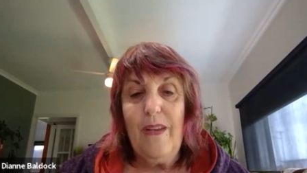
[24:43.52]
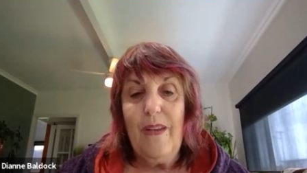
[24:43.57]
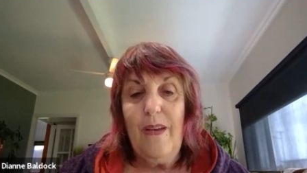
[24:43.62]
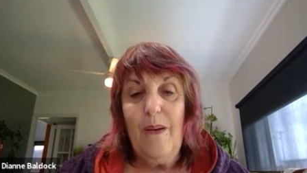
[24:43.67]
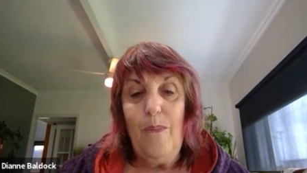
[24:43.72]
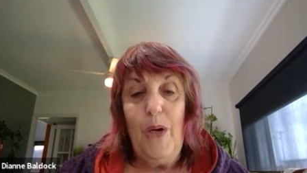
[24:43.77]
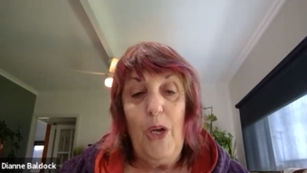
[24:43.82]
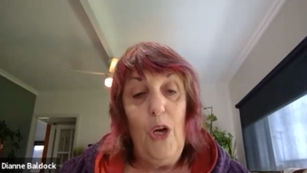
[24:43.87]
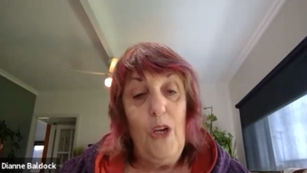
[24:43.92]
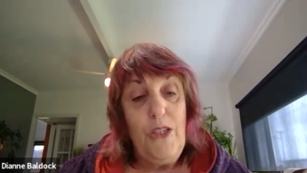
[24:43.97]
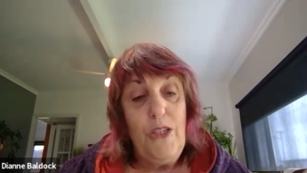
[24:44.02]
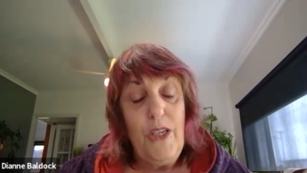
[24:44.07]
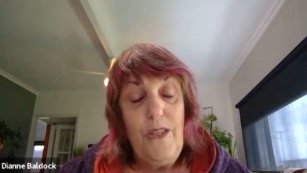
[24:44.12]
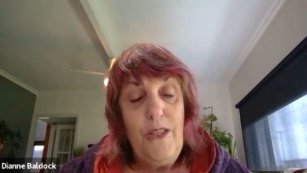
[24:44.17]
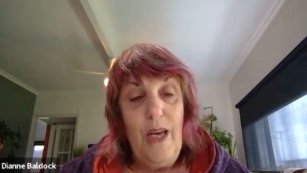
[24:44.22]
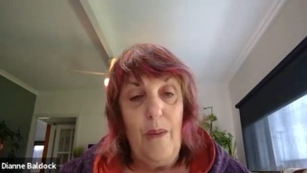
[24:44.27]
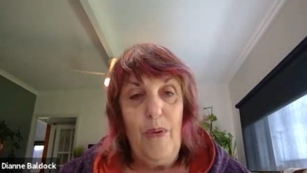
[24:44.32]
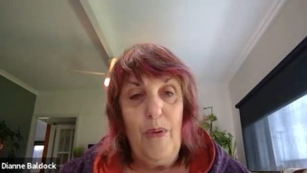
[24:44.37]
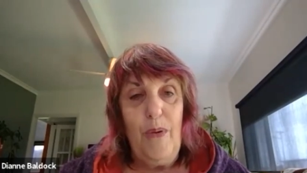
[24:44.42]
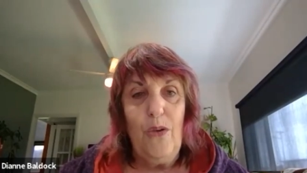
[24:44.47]
But I did
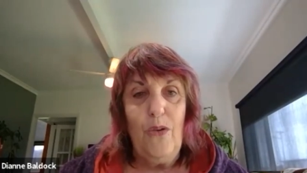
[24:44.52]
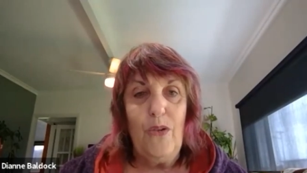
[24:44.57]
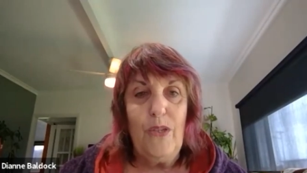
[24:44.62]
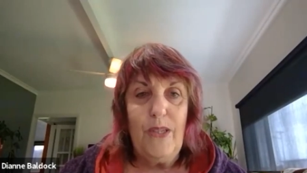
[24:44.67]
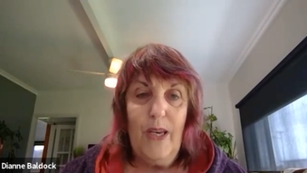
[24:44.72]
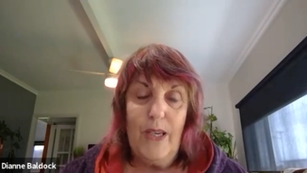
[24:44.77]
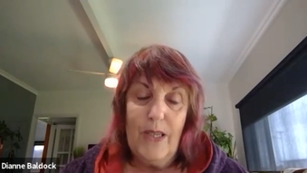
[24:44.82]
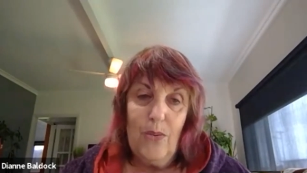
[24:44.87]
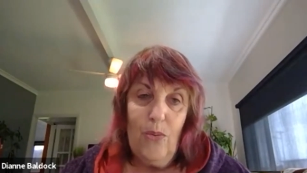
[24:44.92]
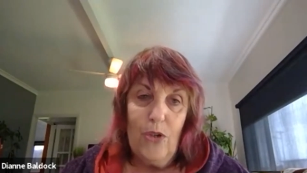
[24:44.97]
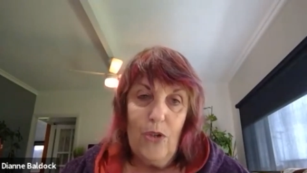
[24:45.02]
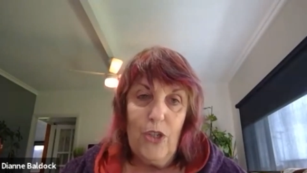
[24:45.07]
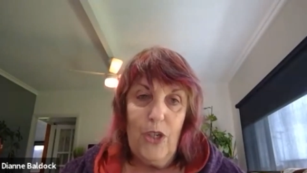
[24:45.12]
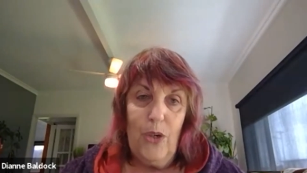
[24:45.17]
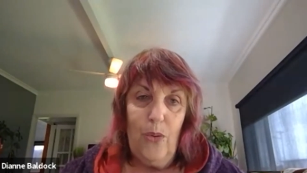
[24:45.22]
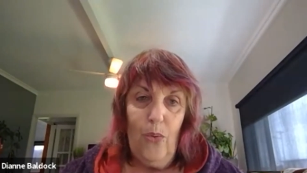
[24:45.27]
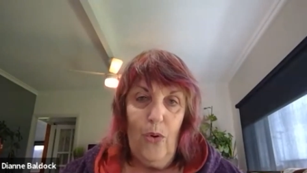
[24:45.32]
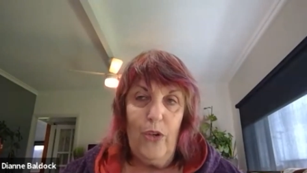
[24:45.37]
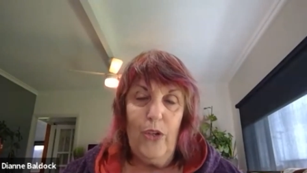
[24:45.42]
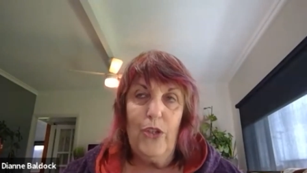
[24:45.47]
that because that's what
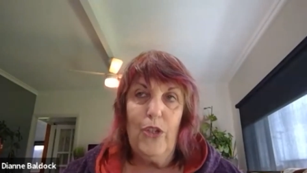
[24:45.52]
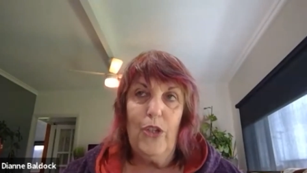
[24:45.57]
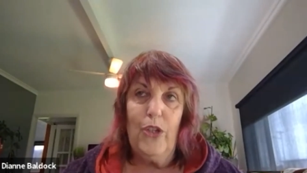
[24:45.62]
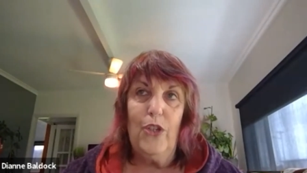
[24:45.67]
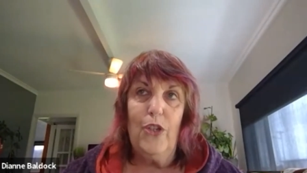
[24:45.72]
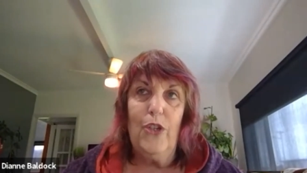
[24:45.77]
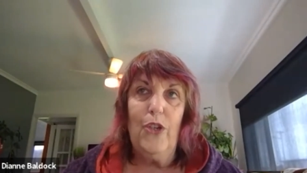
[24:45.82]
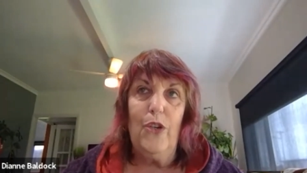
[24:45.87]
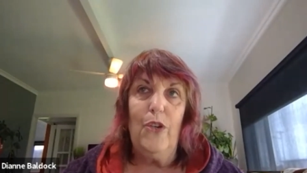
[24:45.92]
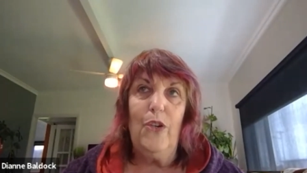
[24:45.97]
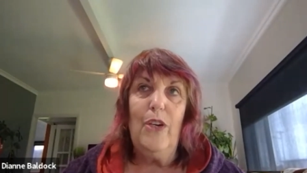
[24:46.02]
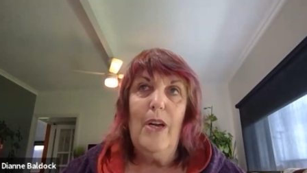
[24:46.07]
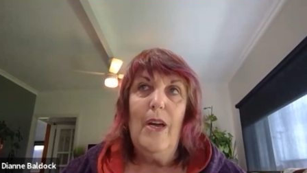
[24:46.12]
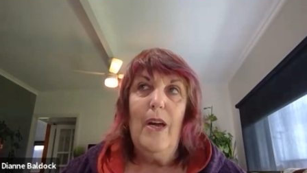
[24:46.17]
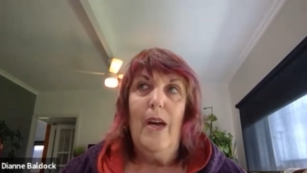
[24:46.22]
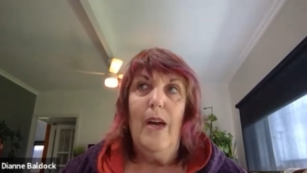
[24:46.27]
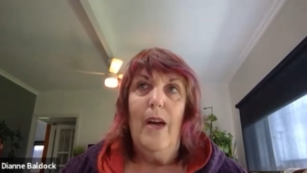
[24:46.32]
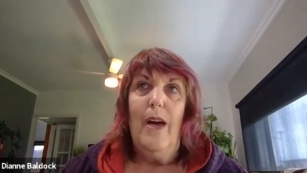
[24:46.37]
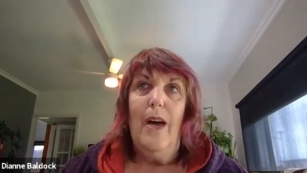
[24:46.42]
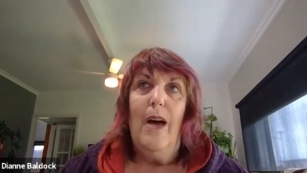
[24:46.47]
she wanted to do.
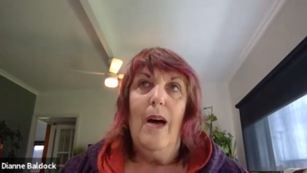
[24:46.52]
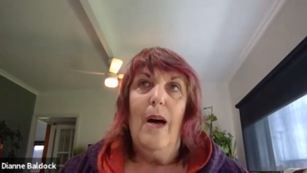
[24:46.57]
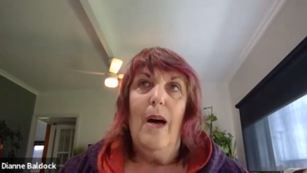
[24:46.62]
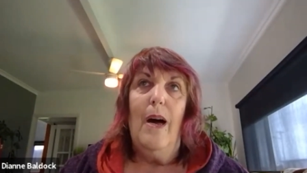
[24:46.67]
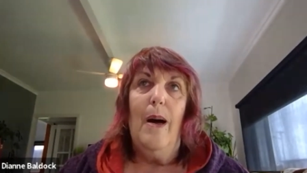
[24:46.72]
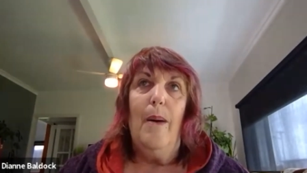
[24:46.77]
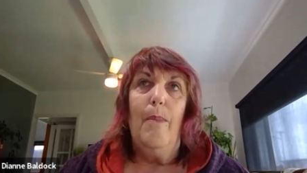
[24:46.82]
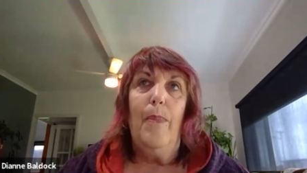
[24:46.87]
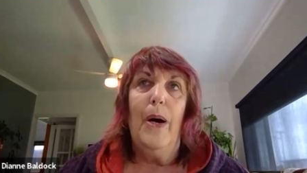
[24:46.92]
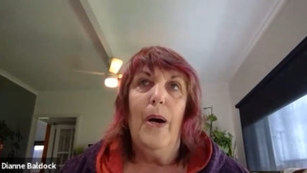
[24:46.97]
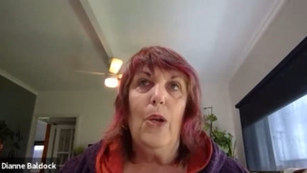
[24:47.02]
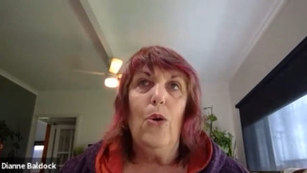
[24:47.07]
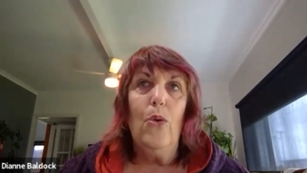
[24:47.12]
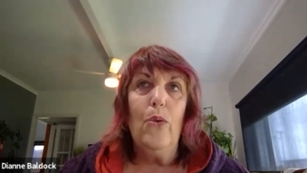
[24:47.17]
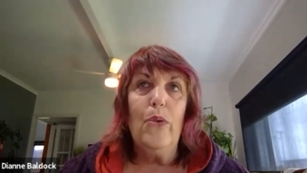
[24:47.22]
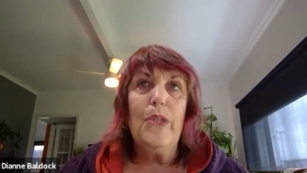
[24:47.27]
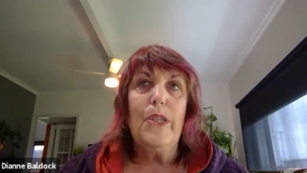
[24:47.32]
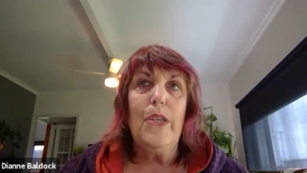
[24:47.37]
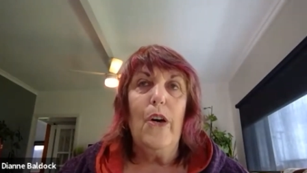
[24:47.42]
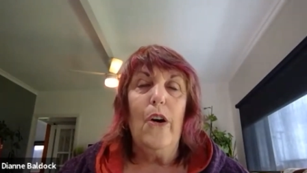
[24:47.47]
But
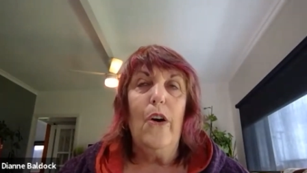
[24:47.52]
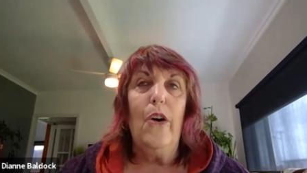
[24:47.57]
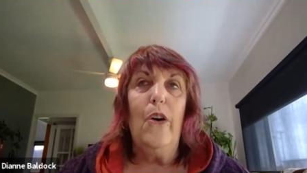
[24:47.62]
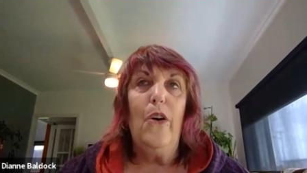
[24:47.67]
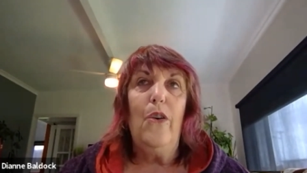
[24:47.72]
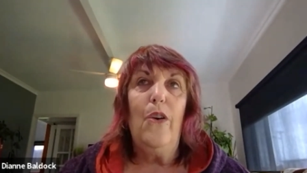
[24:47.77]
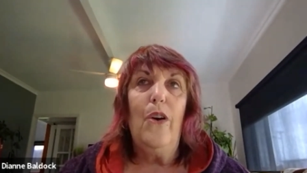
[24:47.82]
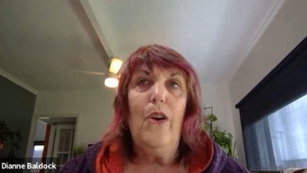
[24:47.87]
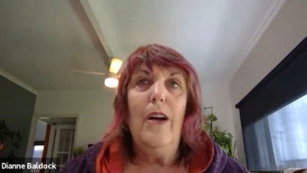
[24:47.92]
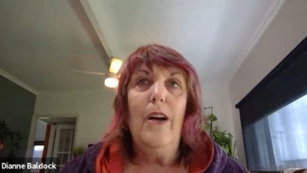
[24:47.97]
also,